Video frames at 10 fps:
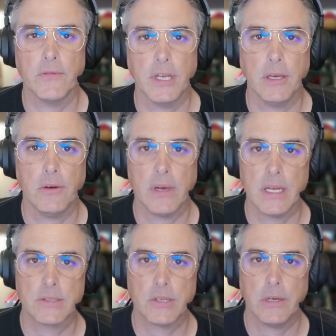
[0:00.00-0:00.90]
video
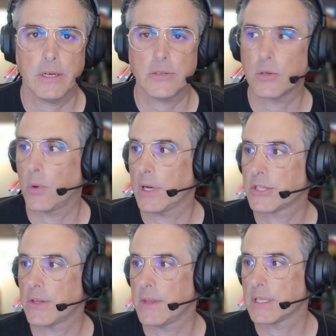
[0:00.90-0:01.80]
answer here to a
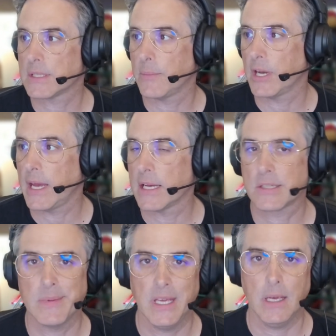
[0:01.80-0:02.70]
question that someone
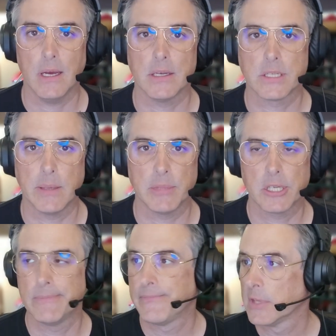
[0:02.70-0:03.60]
asked me on Tumblr.